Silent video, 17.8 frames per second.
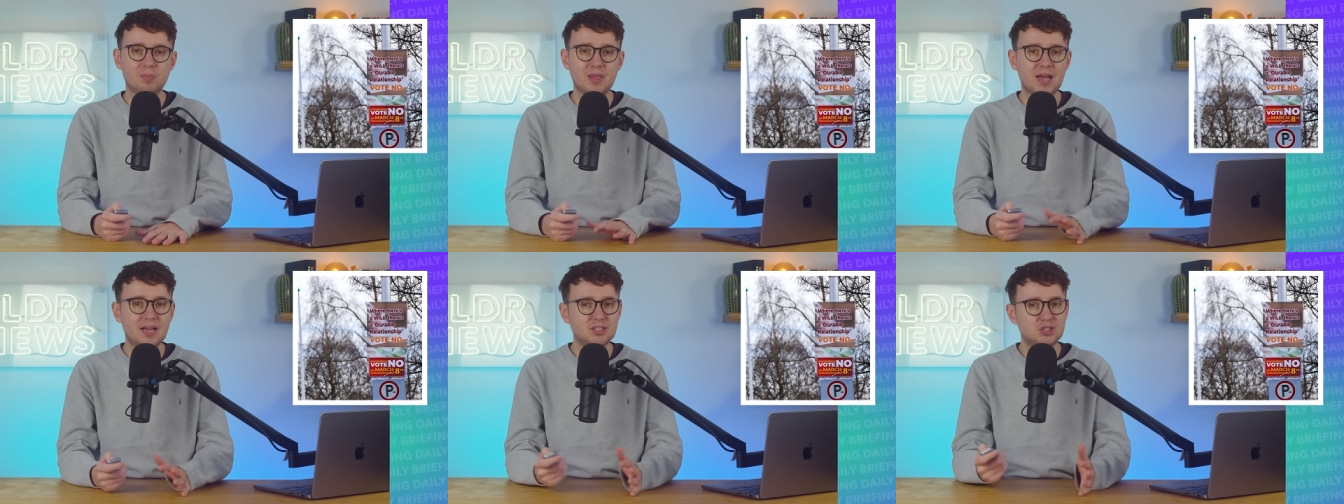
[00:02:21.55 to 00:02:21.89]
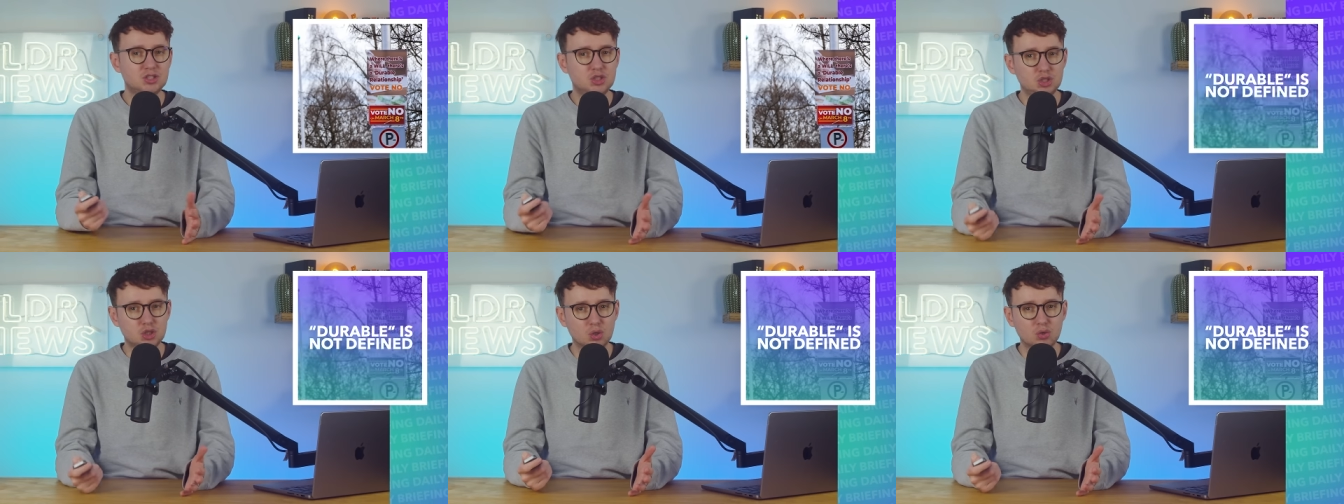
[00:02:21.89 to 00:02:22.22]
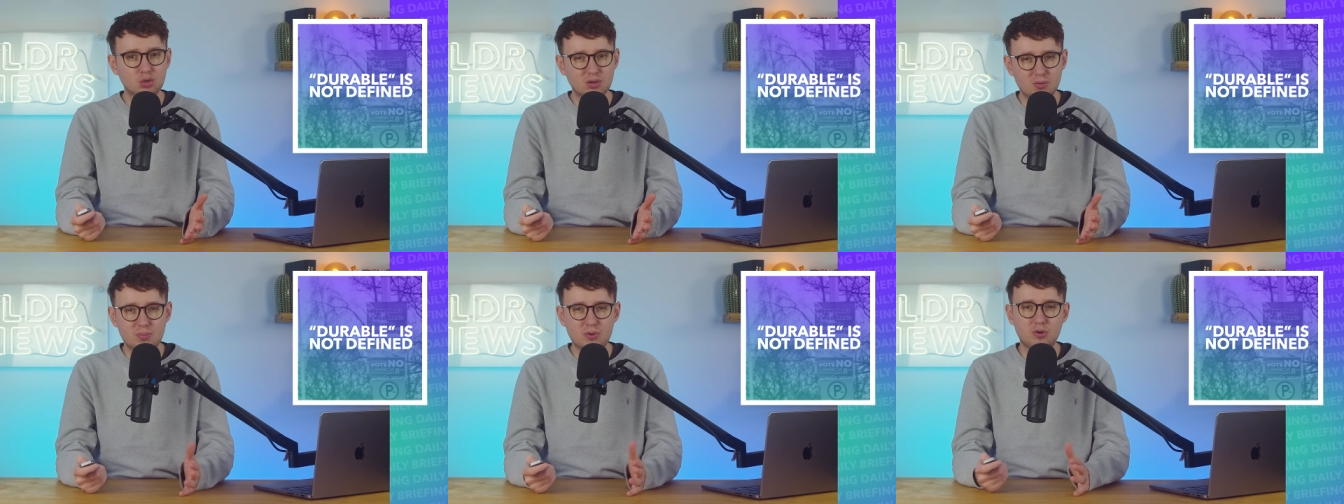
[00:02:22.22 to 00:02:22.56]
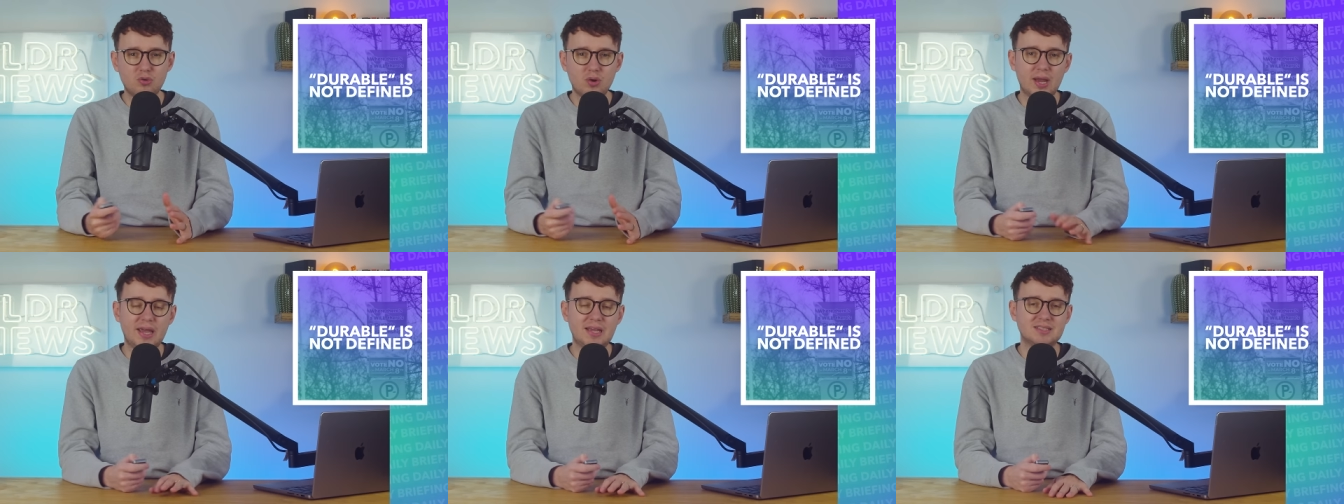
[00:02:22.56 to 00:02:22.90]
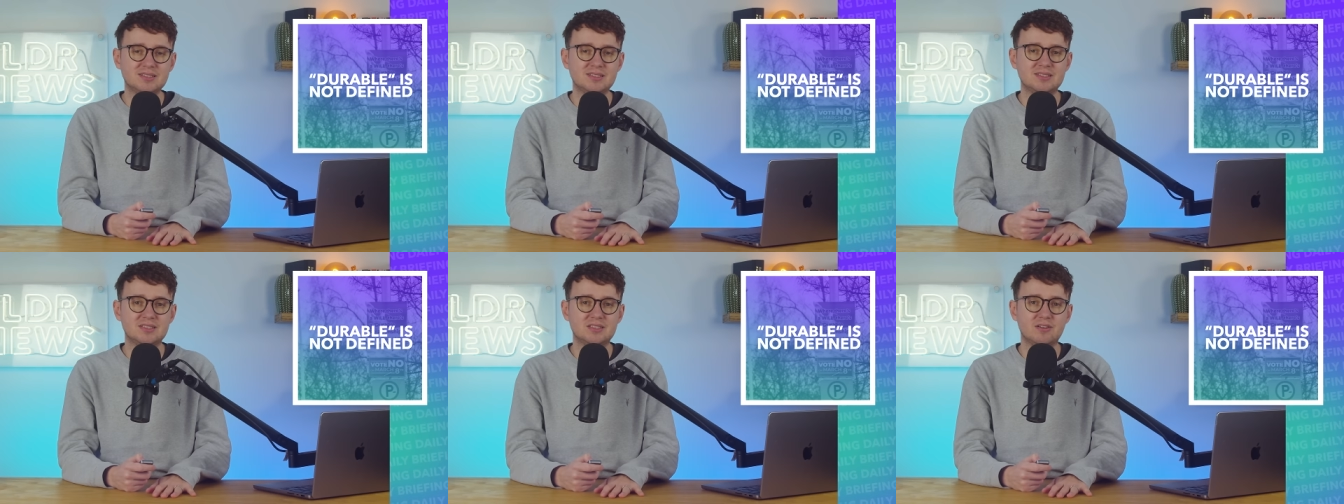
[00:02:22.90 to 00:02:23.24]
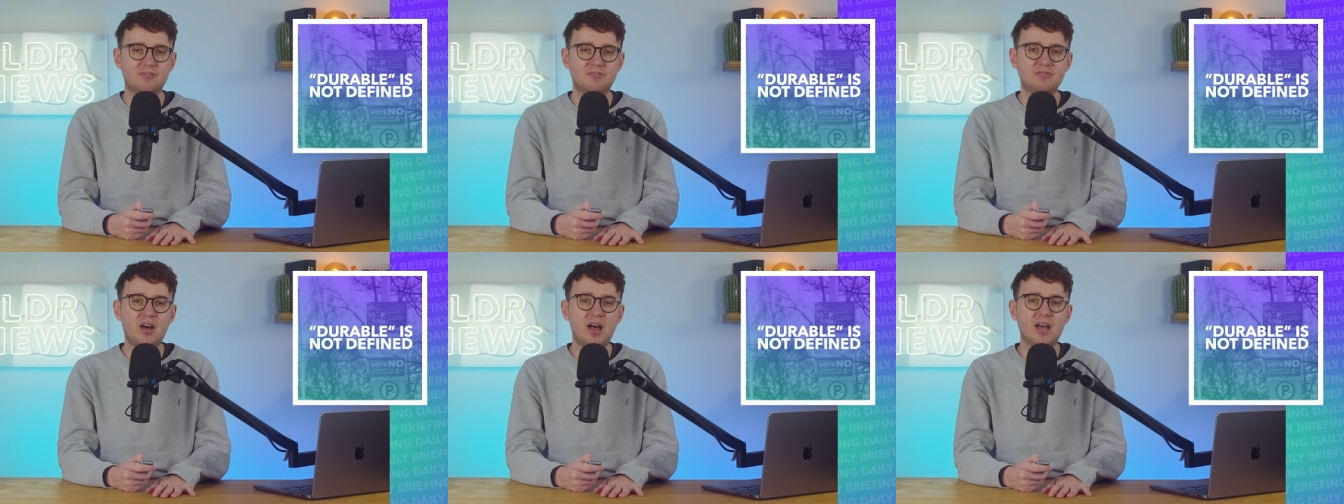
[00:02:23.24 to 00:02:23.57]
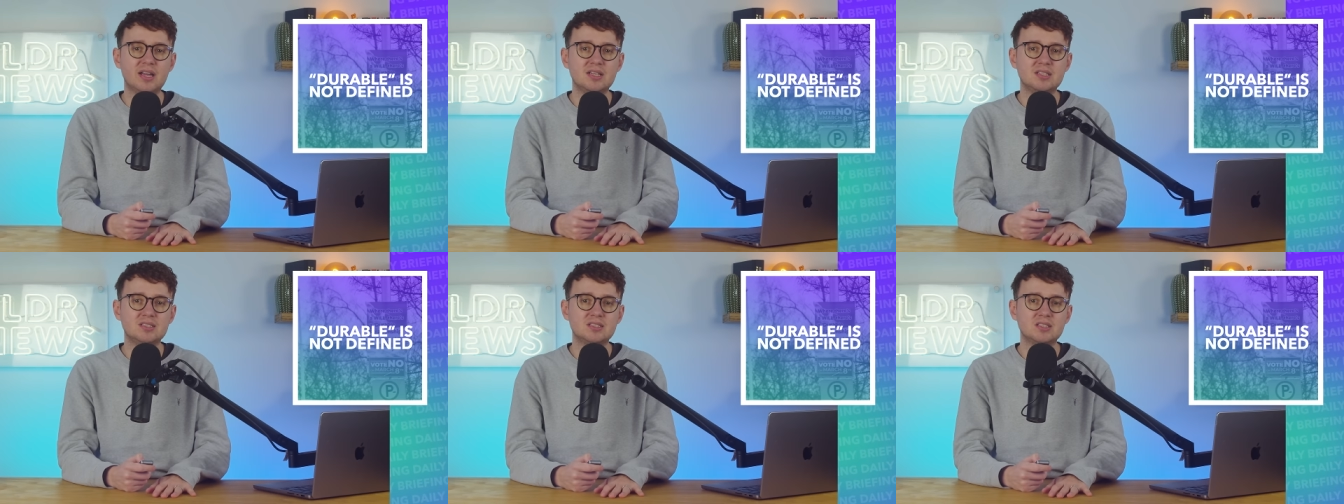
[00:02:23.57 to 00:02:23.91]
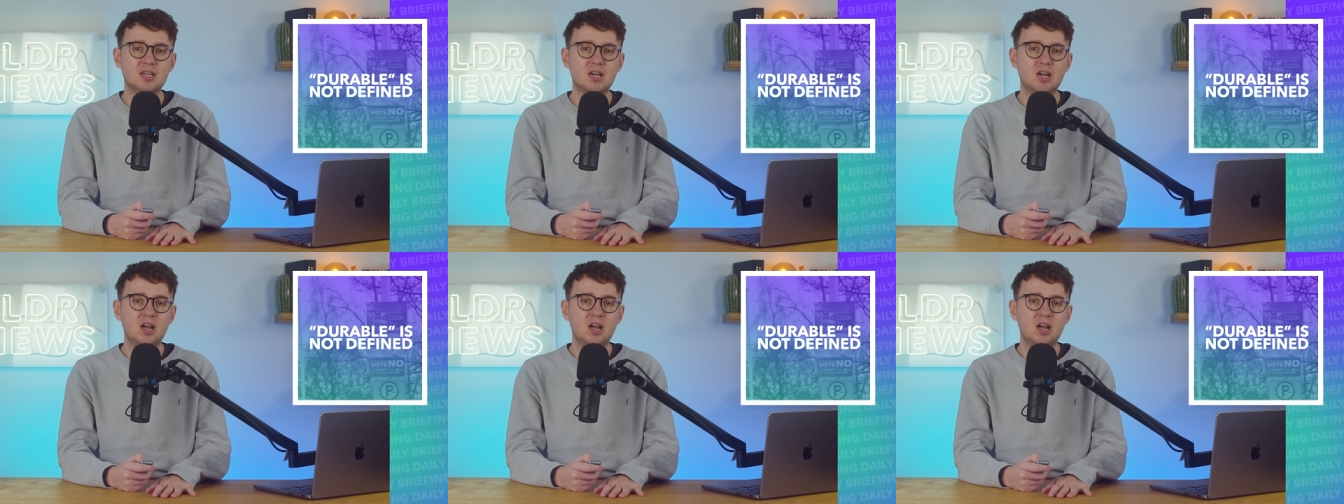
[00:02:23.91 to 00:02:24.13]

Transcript: as durable isn't defined,